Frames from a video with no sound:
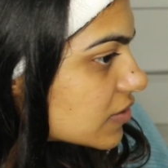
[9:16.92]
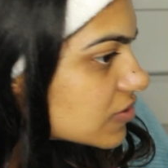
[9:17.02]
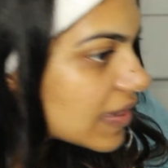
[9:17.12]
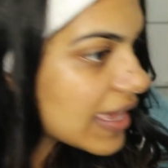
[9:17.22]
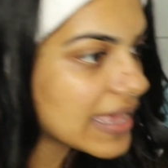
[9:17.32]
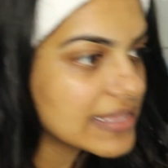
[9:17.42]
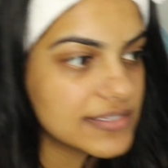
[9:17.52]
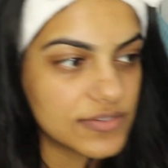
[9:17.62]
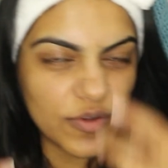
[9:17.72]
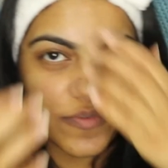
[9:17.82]
So it has
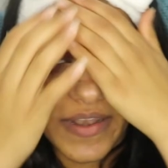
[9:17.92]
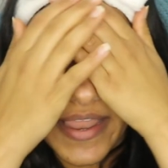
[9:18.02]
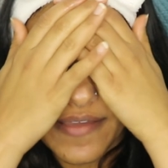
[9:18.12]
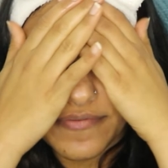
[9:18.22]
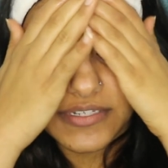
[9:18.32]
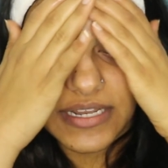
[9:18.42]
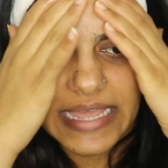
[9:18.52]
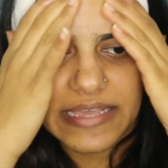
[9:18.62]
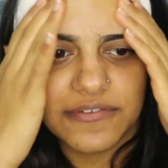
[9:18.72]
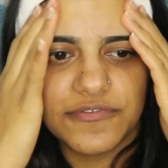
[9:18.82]
sort of left
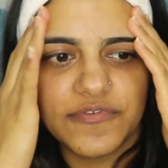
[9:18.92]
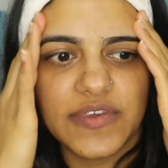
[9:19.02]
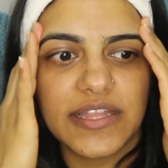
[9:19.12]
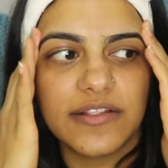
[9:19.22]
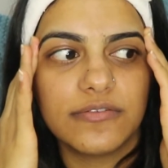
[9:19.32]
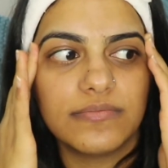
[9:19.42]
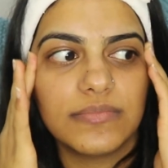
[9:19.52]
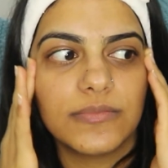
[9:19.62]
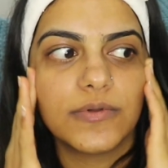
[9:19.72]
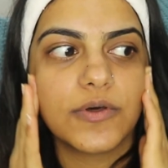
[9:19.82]
like a film
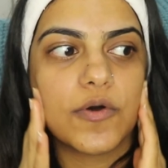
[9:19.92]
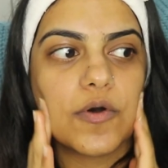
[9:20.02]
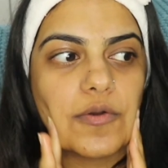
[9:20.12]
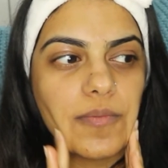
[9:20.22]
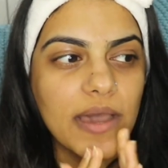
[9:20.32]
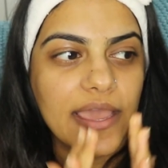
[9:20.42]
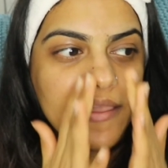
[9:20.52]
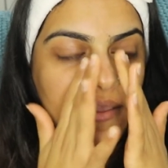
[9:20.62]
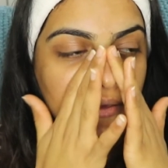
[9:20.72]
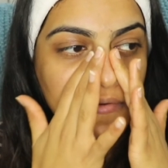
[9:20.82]
on my
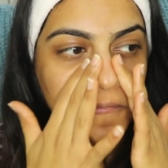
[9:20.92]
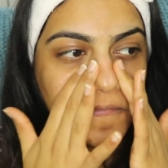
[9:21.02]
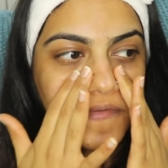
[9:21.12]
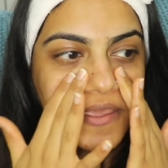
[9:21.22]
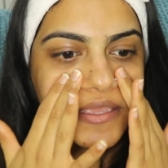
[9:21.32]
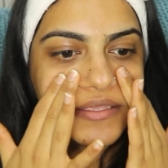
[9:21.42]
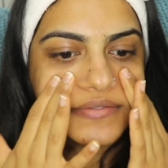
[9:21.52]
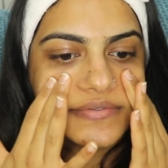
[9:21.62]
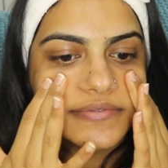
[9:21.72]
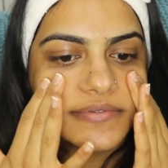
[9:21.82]
face.